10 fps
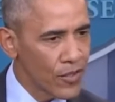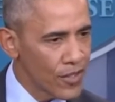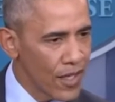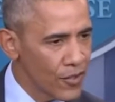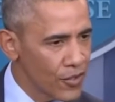
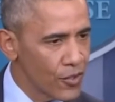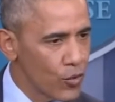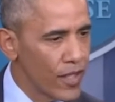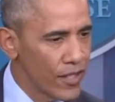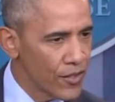Assange's
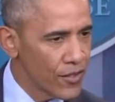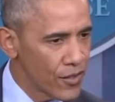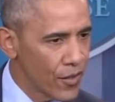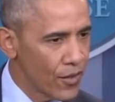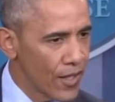tweets,
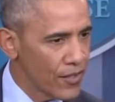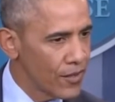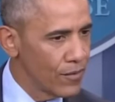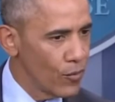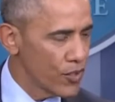so that
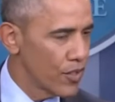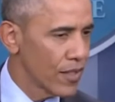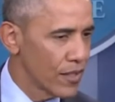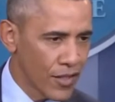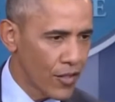wasn't a
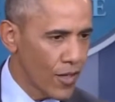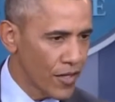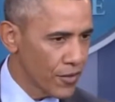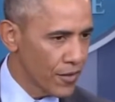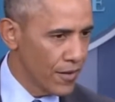consideration